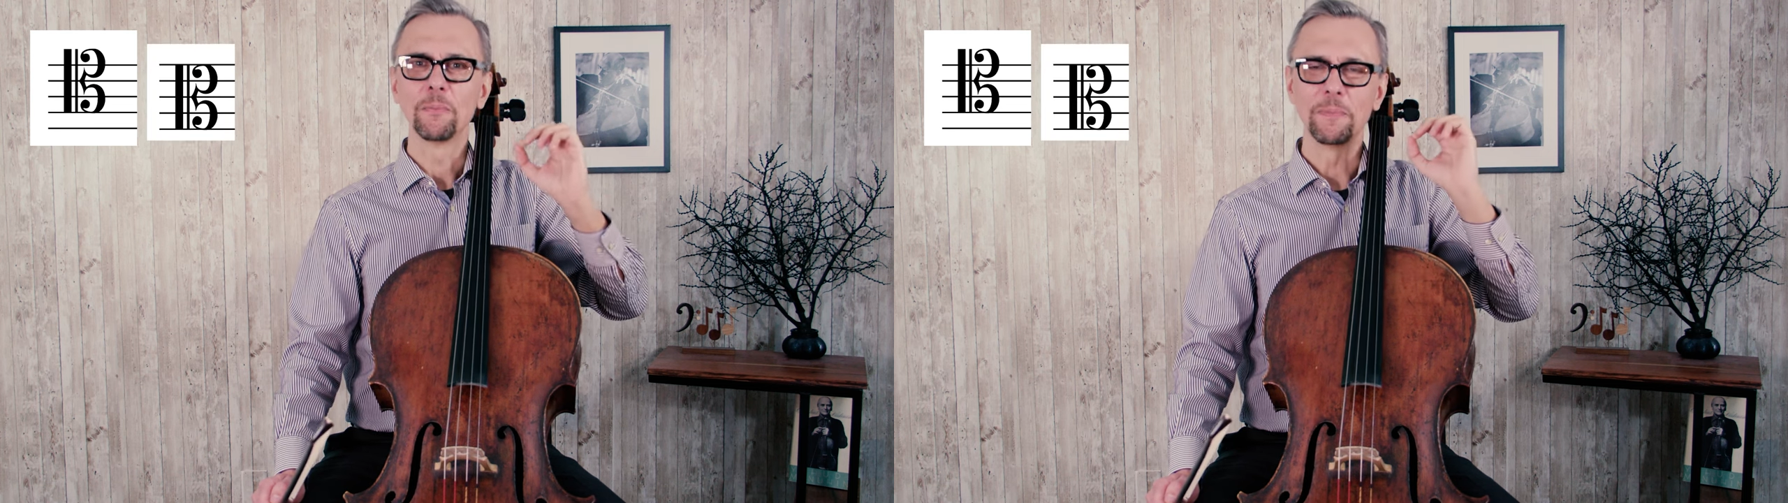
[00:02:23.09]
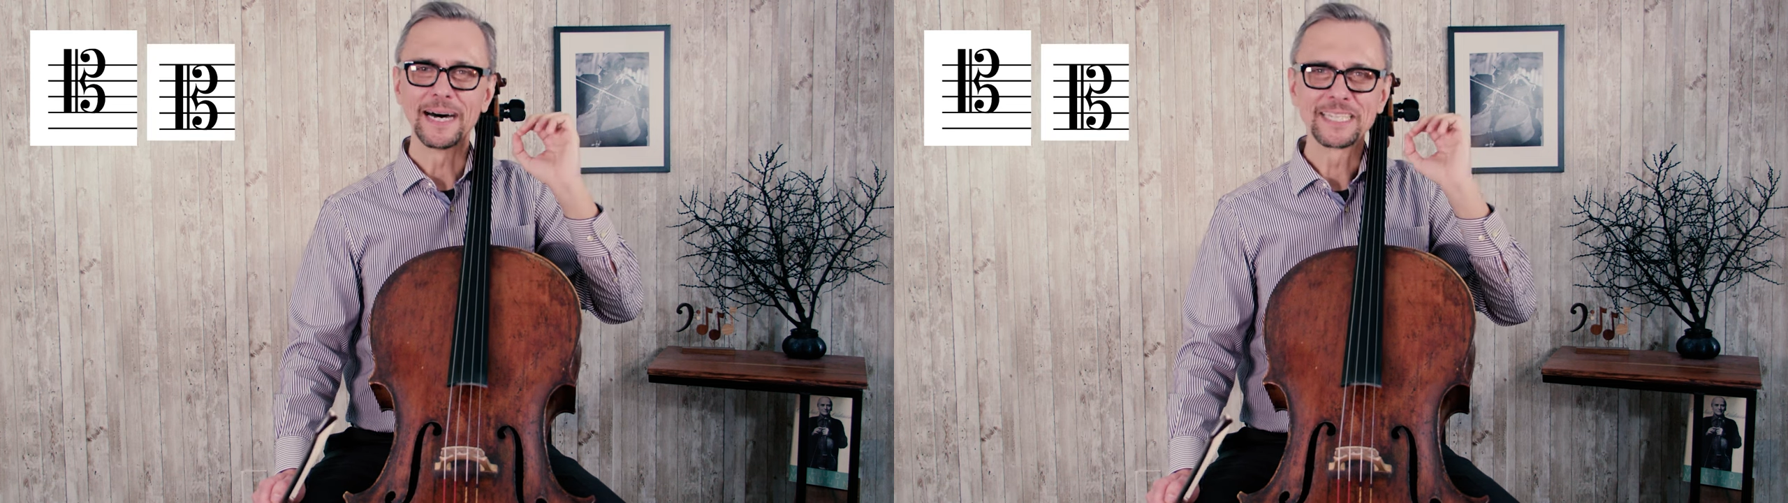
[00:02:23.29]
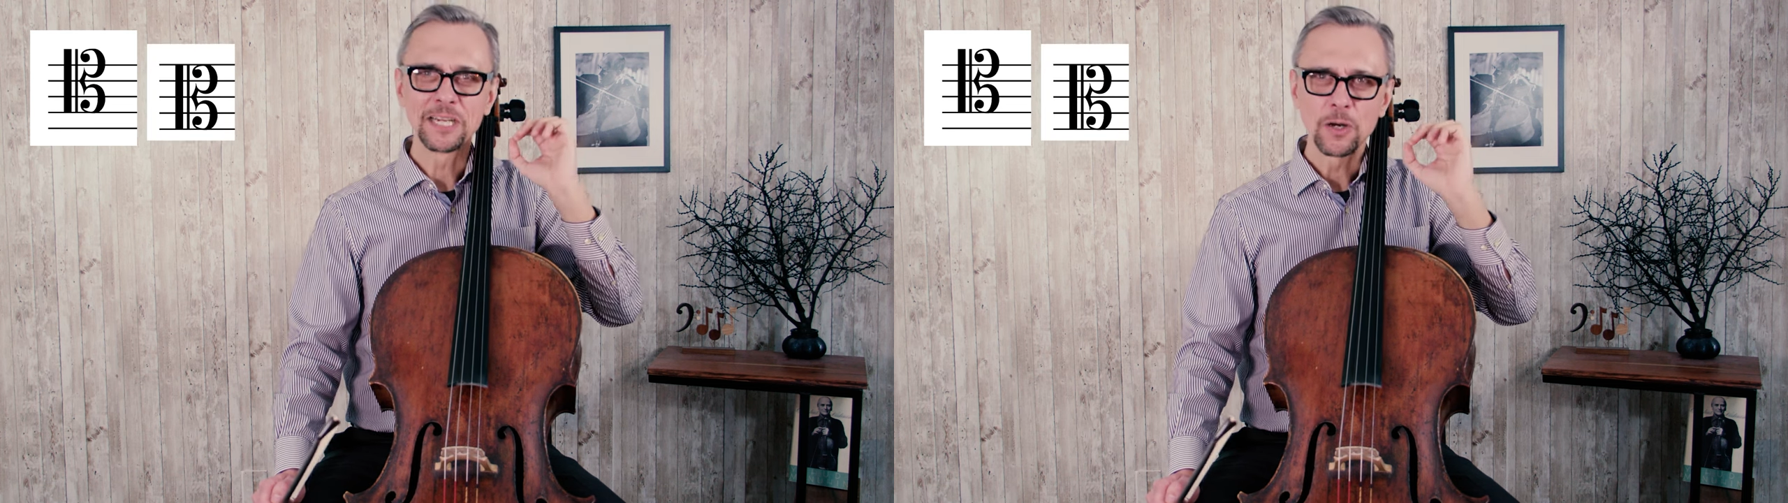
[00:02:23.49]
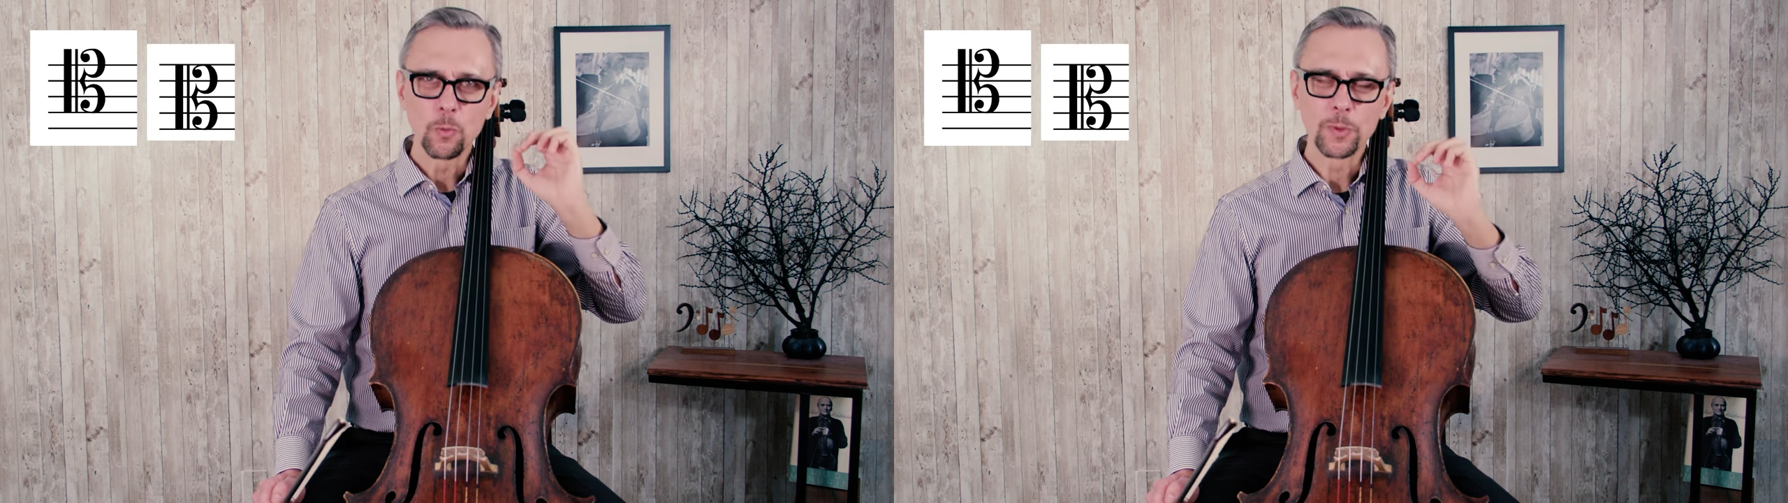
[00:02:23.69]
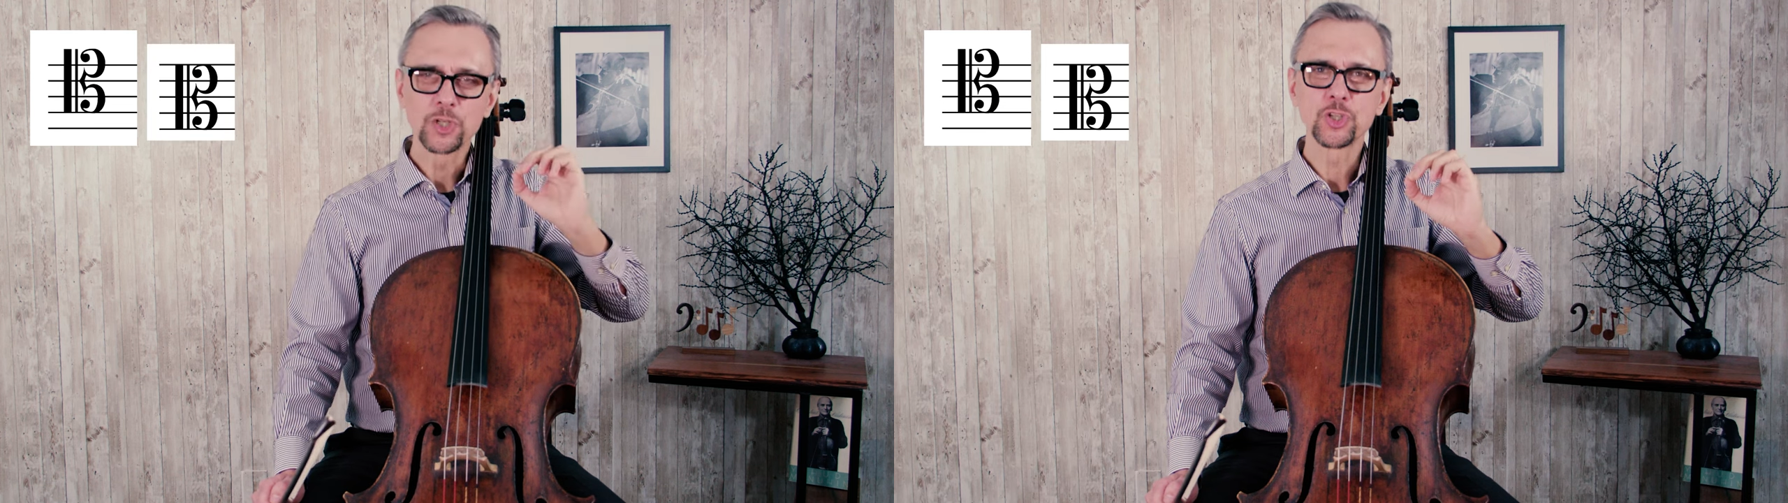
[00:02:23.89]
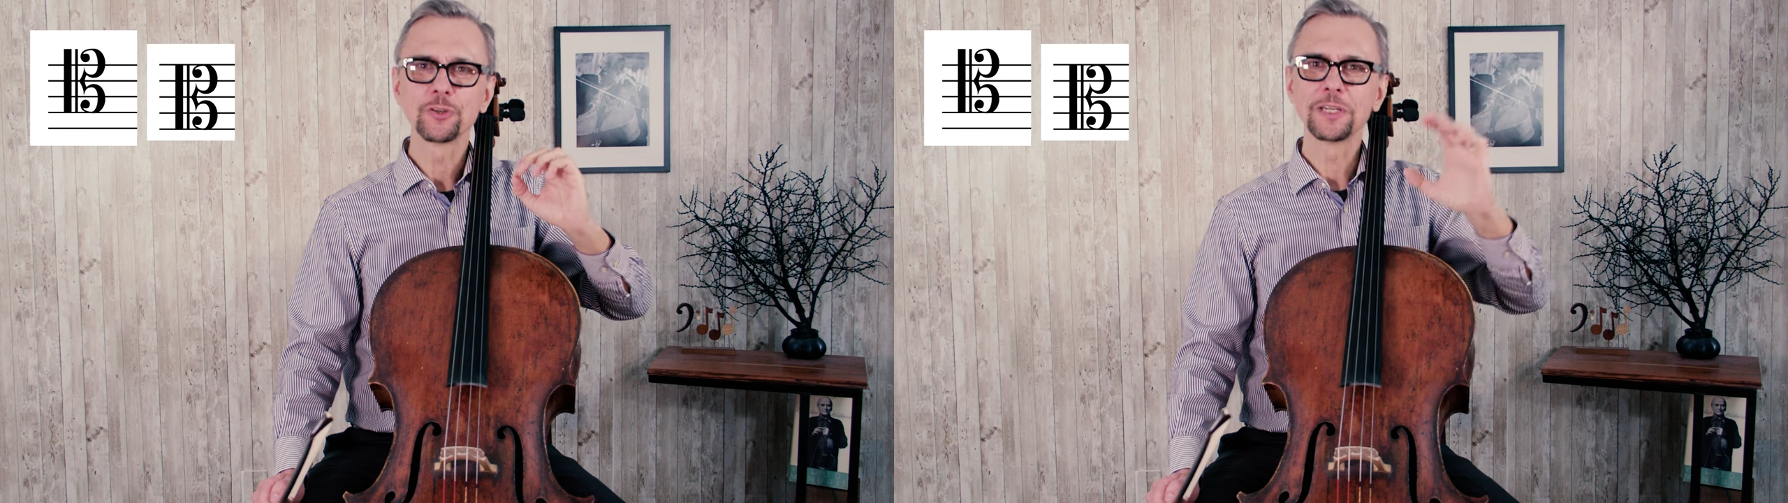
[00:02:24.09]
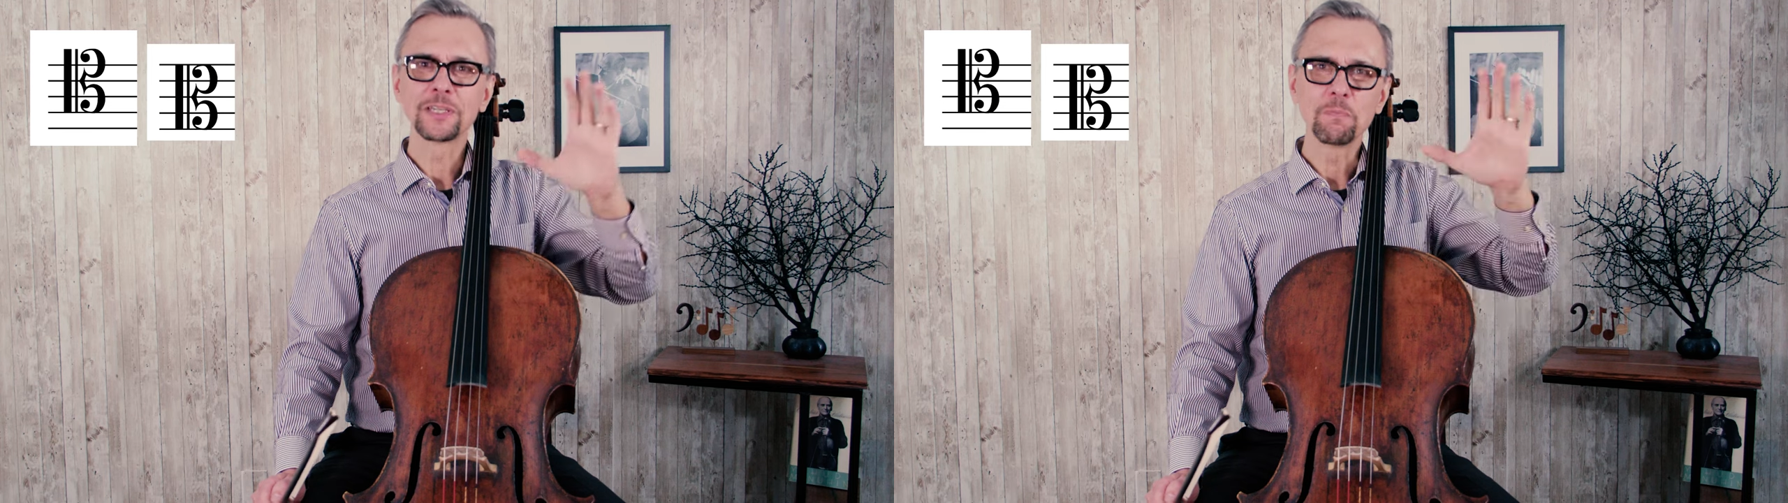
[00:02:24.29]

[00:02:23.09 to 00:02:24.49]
but we shouldn't